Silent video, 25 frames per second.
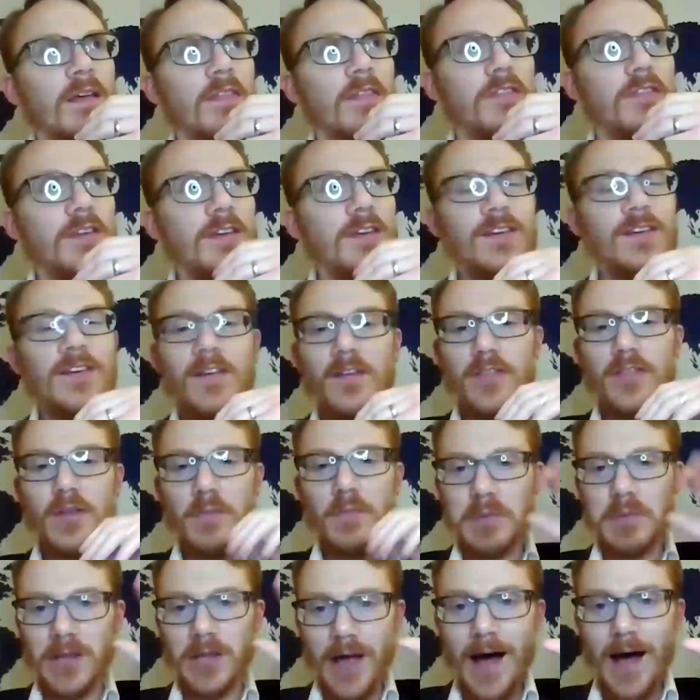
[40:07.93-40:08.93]
the
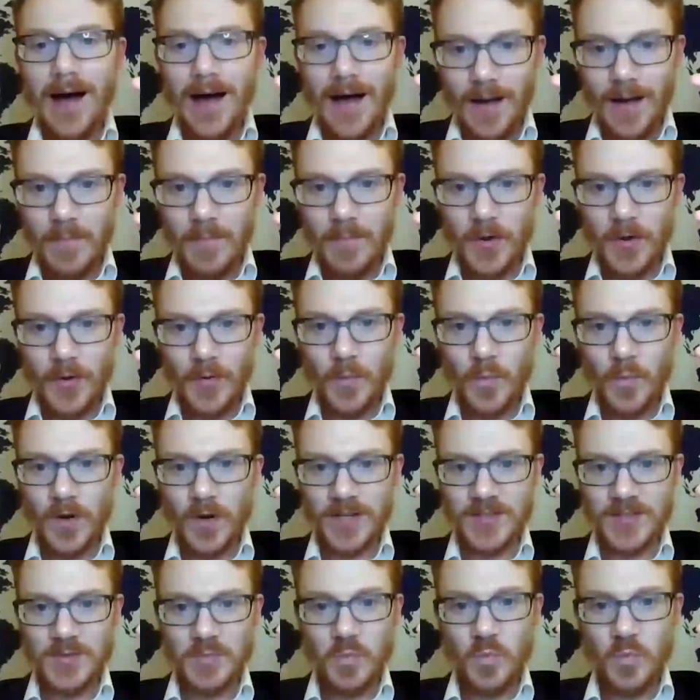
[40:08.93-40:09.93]
blob
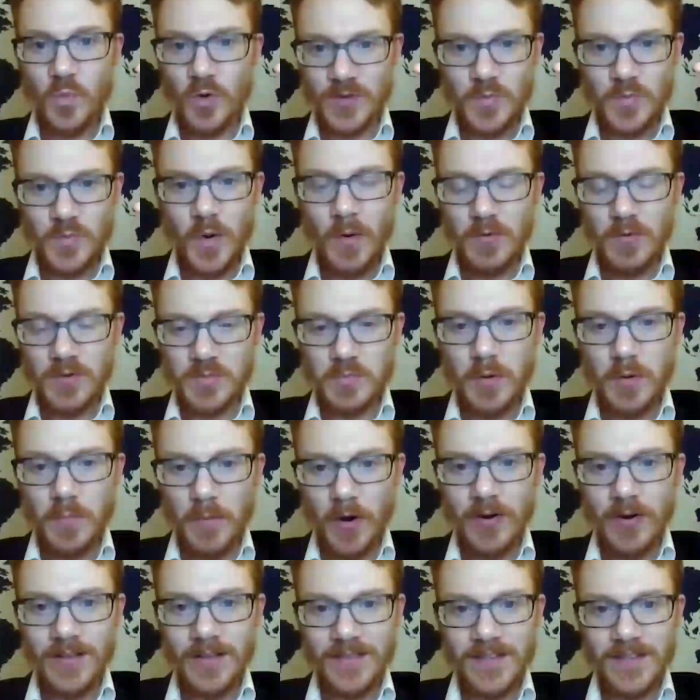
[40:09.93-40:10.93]
was what was
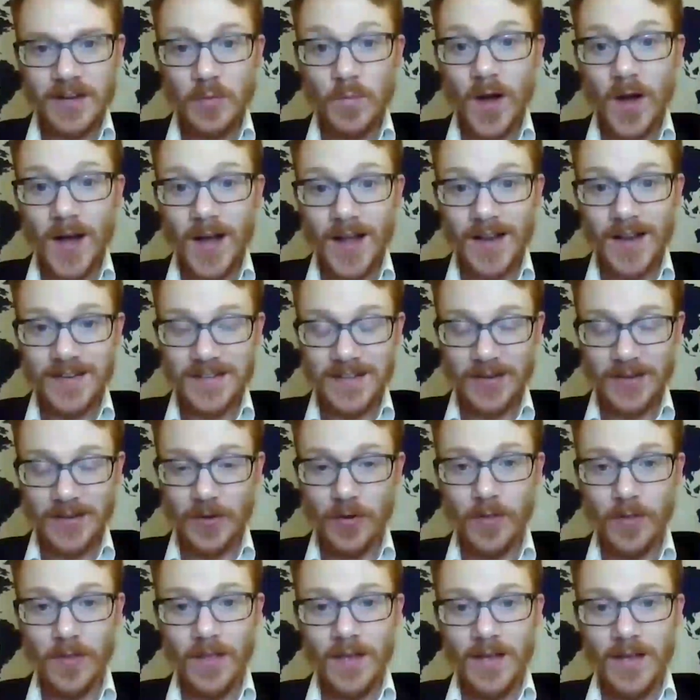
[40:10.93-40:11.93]
promoting the Iran
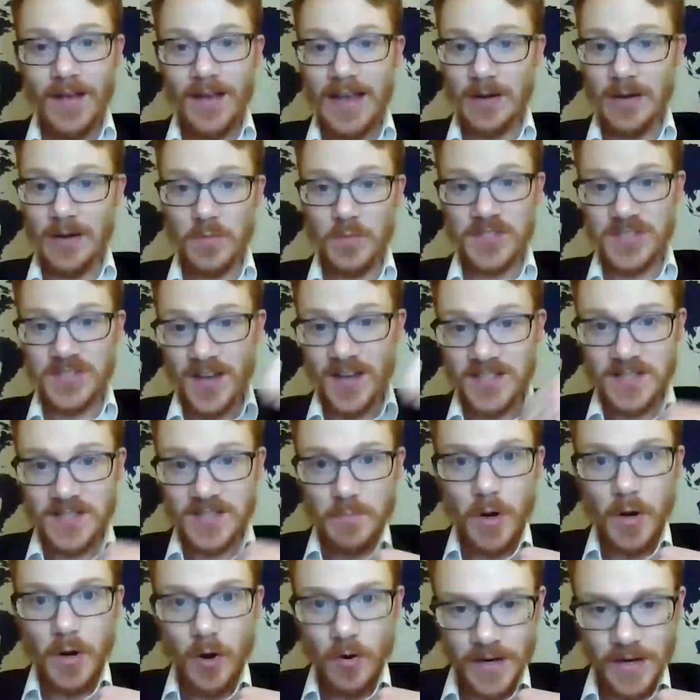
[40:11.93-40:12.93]
deal, and it was us
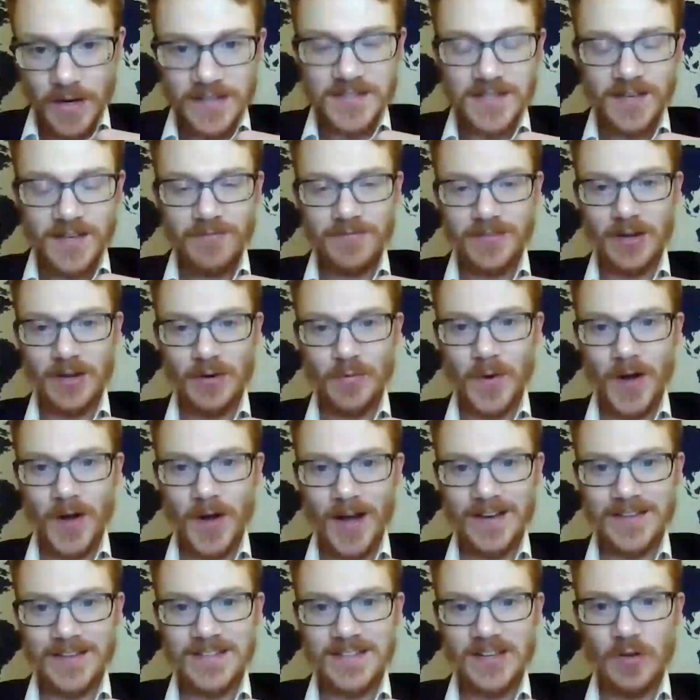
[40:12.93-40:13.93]
opponents of the
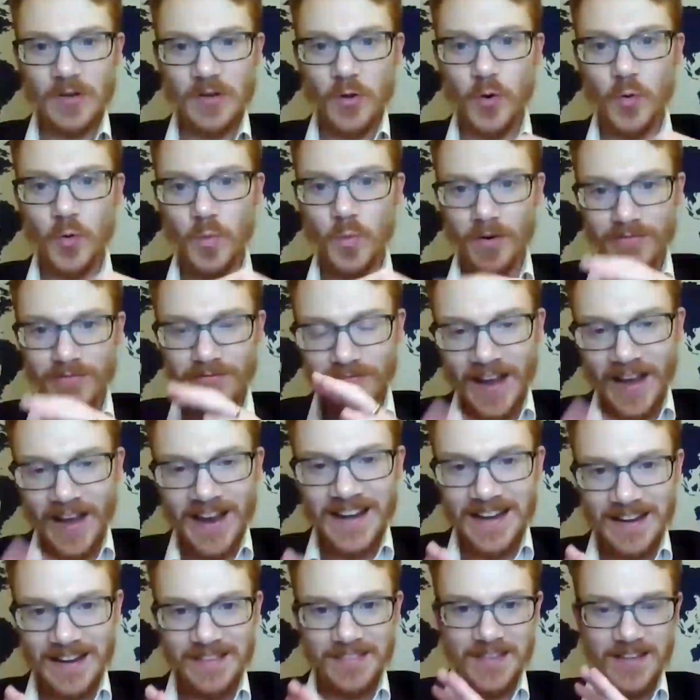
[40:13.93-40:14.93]
Iran deal who were
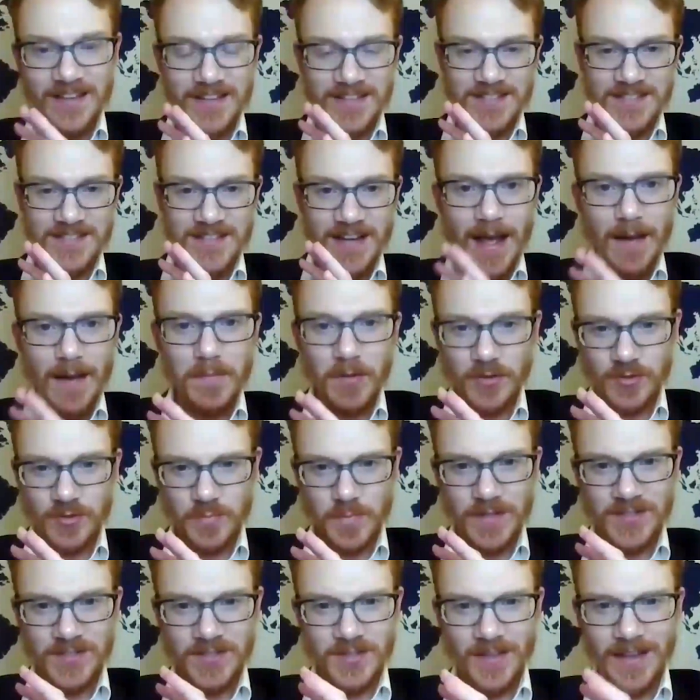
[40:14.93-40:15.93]
fighting the
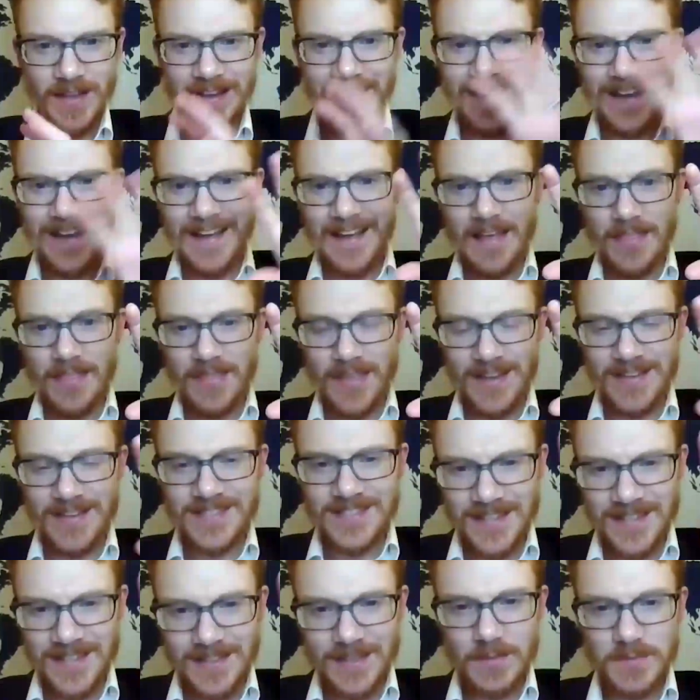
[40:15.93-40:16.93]
establishment. So they
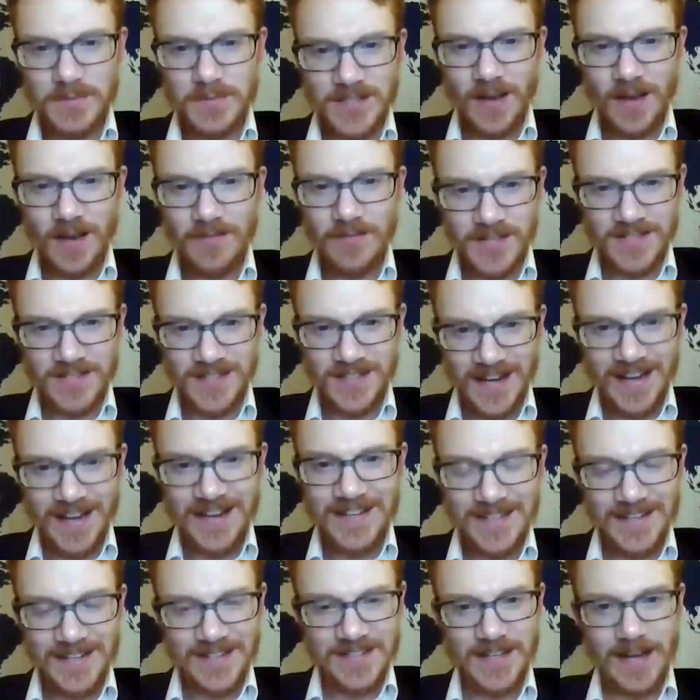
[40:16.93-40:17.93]
see themselves as an
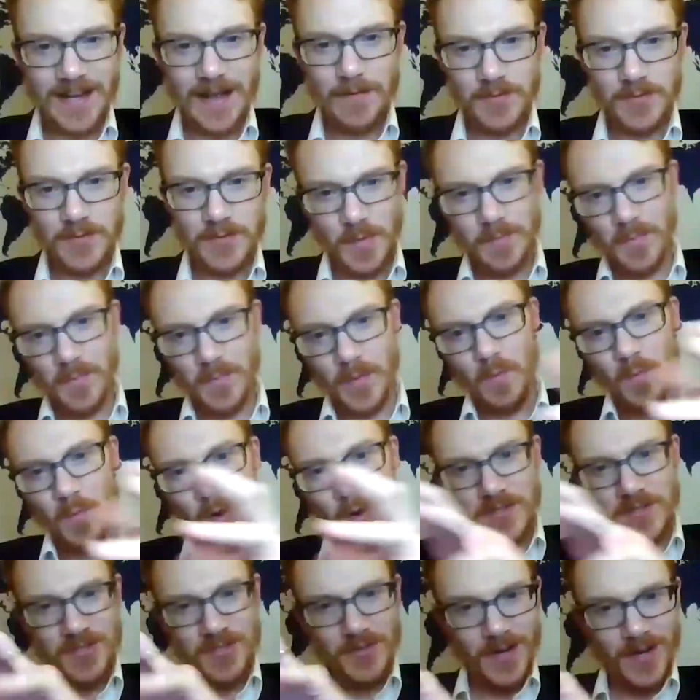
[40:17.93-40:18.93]
anti-establishment, but we're
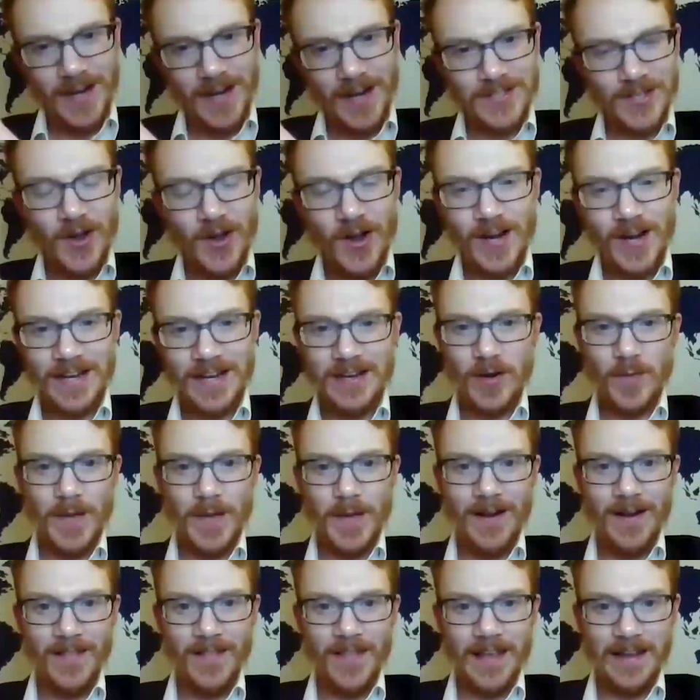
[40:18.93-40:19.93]
also kind of talking here
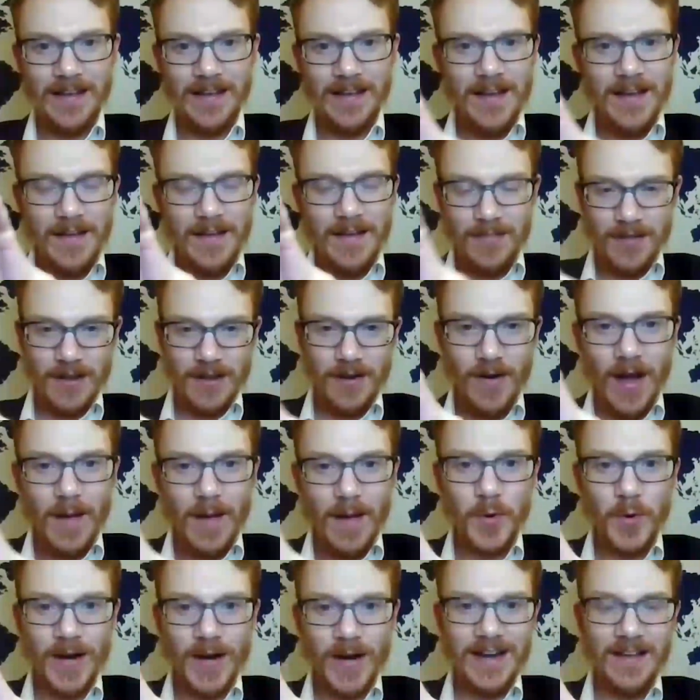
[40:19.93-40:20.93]
about how they're
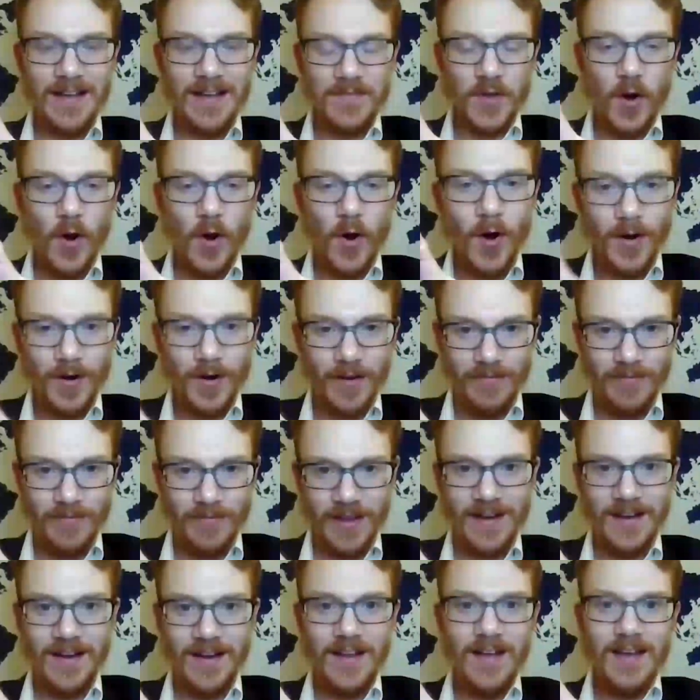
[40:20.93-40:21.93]
operating at the heart of
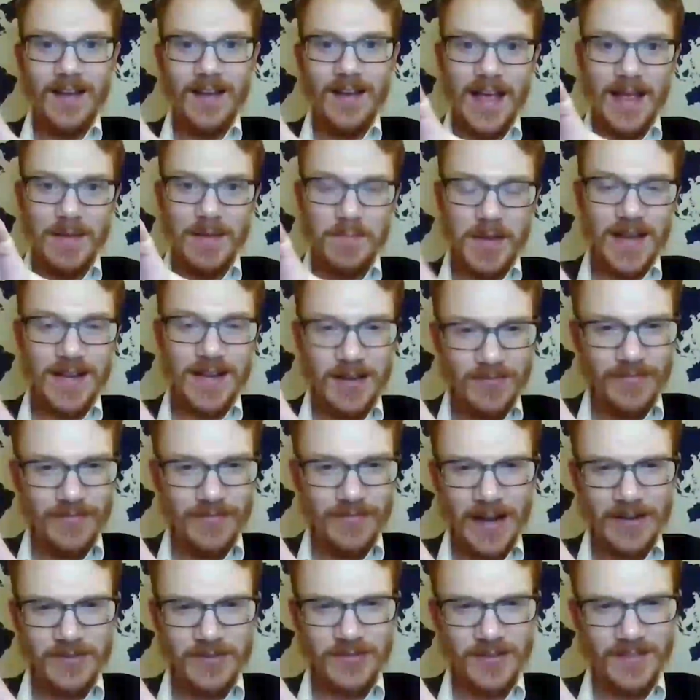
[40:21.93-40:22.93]
it and
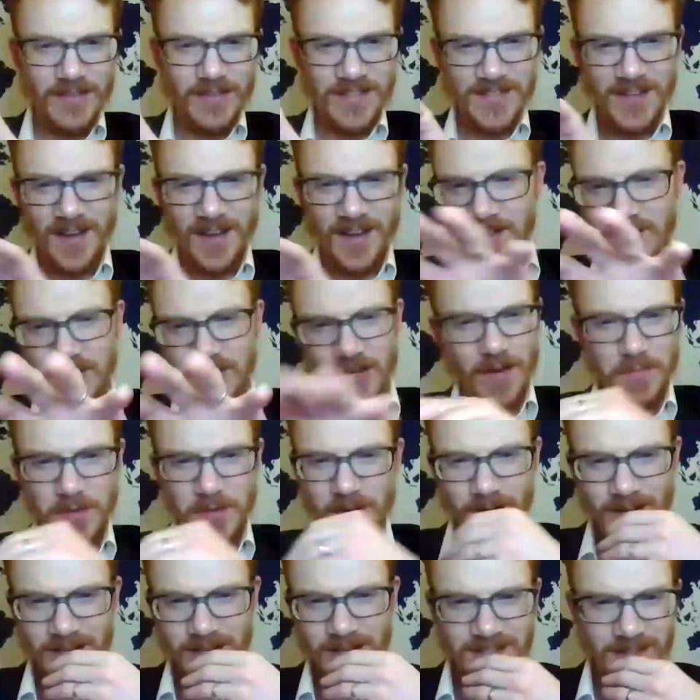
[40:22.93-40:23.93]
manufacturing this knowledge. I'm
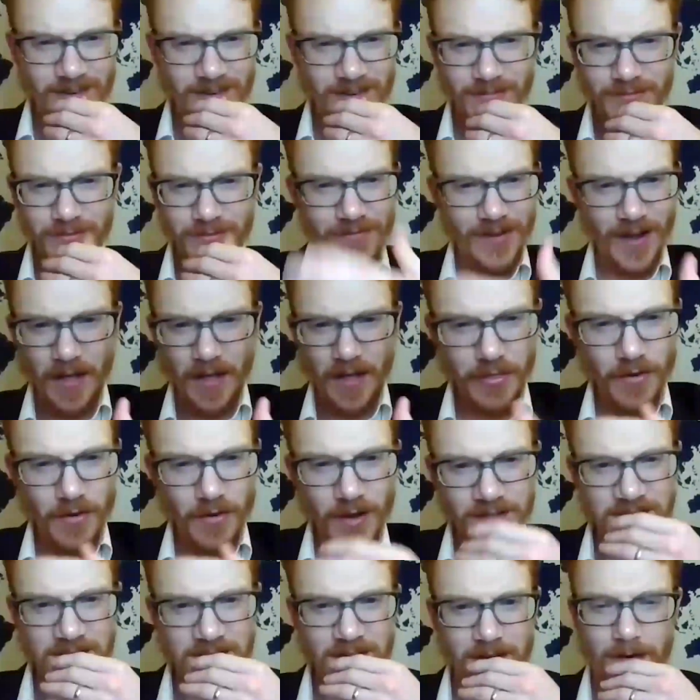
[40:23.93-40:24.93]
curious if you've got
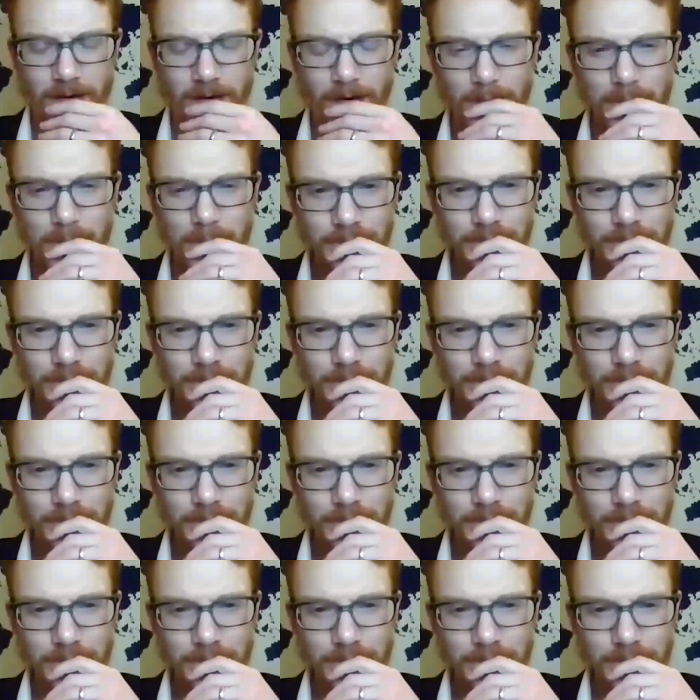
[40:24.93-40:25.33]
thoughts here.